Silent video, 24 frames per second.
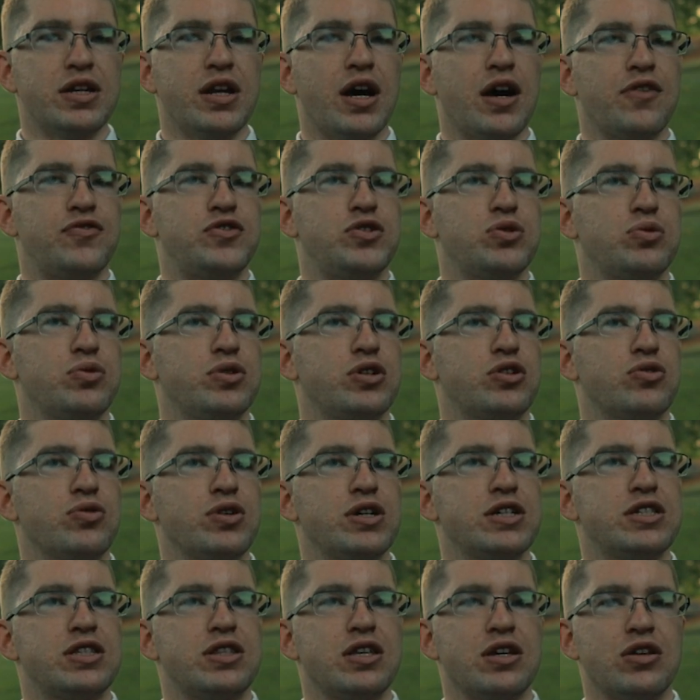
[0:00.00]
enough to
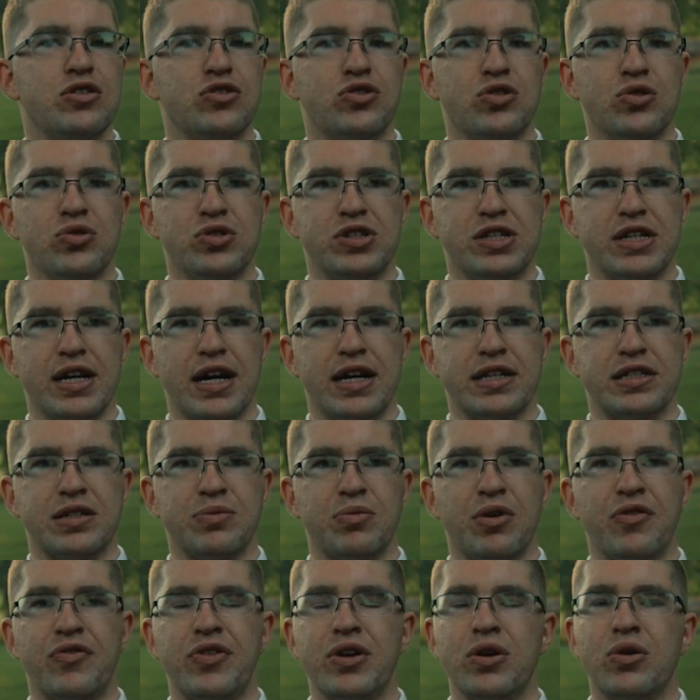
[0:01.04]
increase the
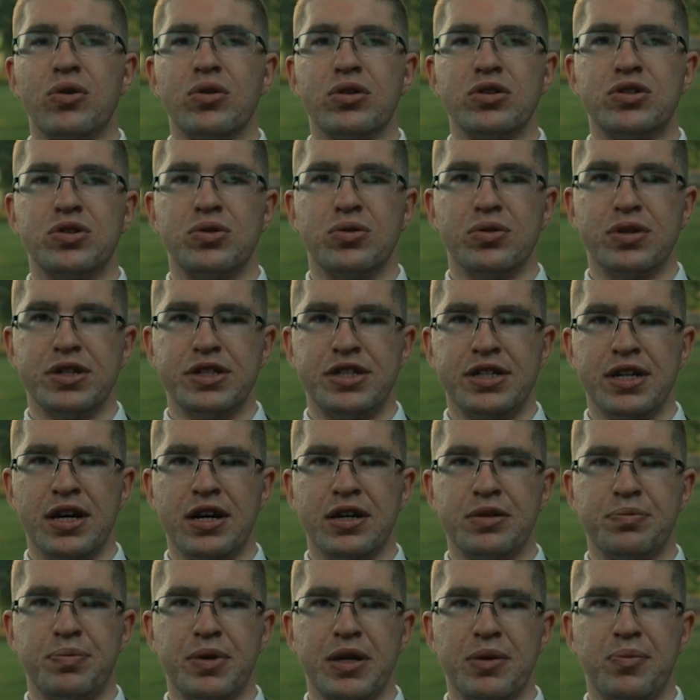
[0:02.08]
enthusiasm of the oratory's
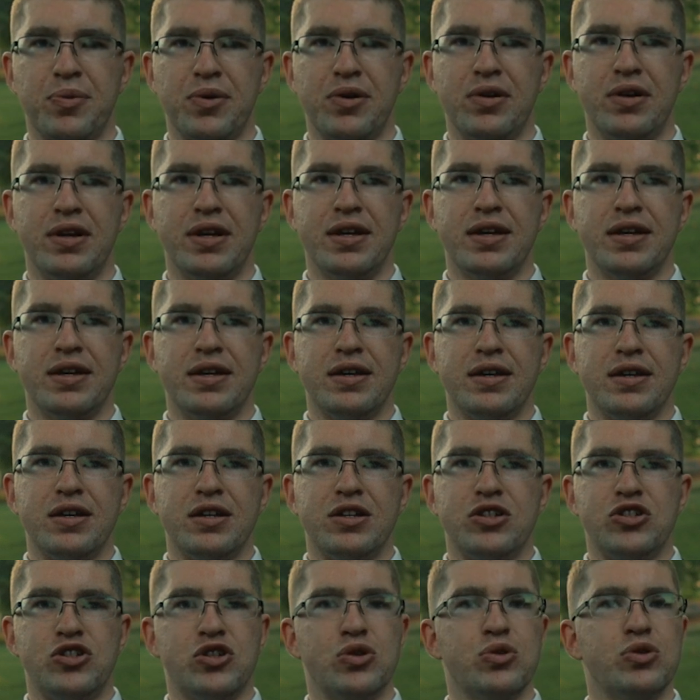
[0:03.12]
young people.
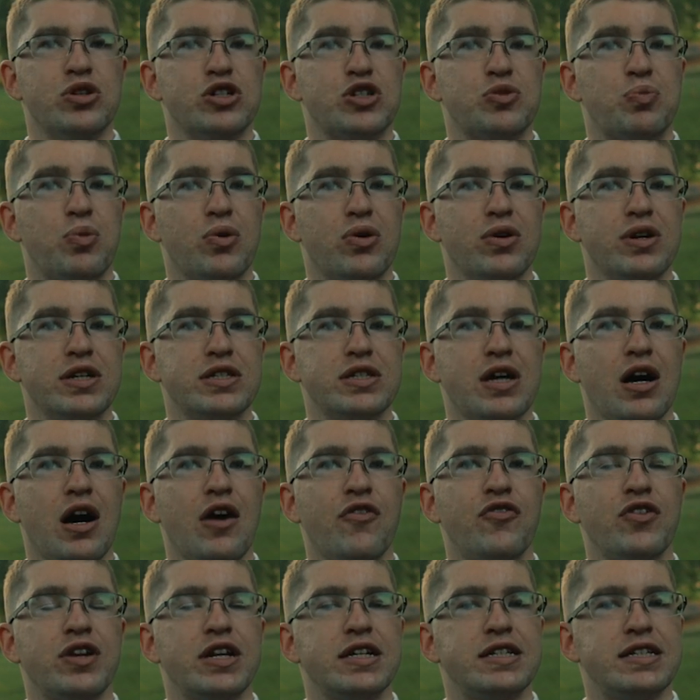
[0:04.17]
Jewish boys
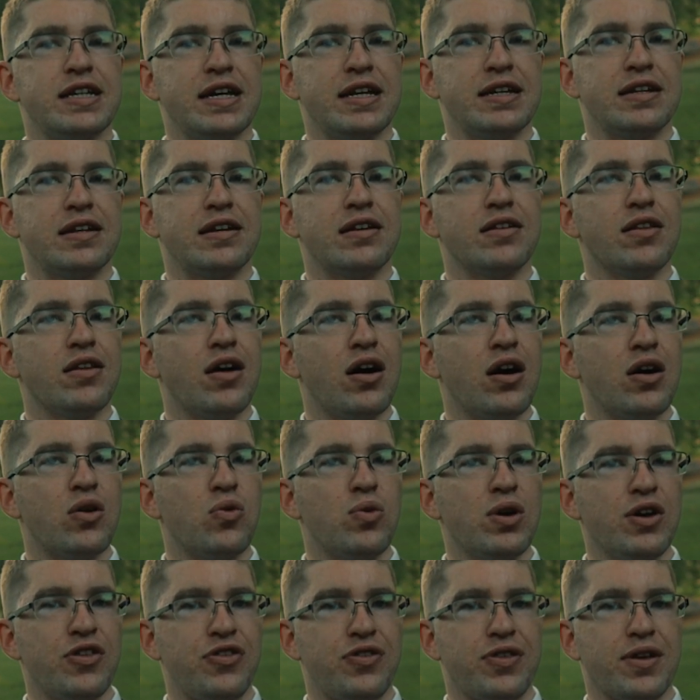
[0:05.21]
often attended
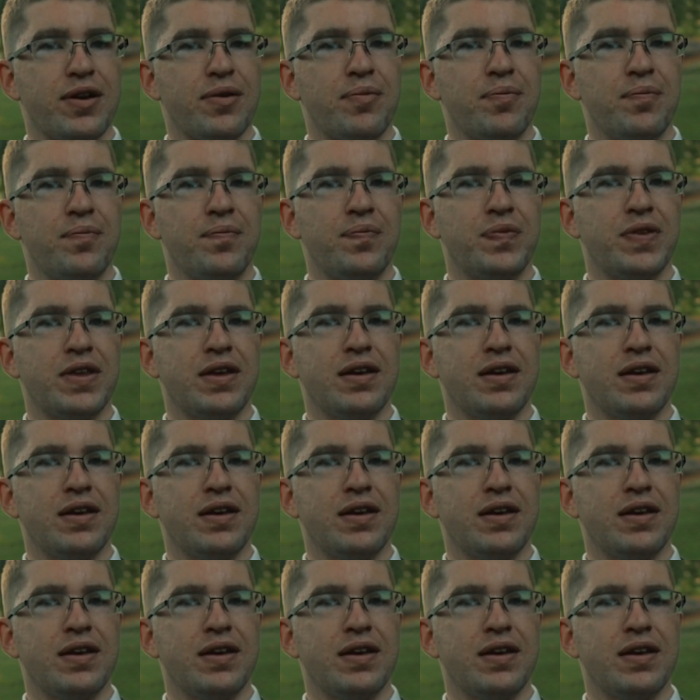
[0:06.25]
along with them.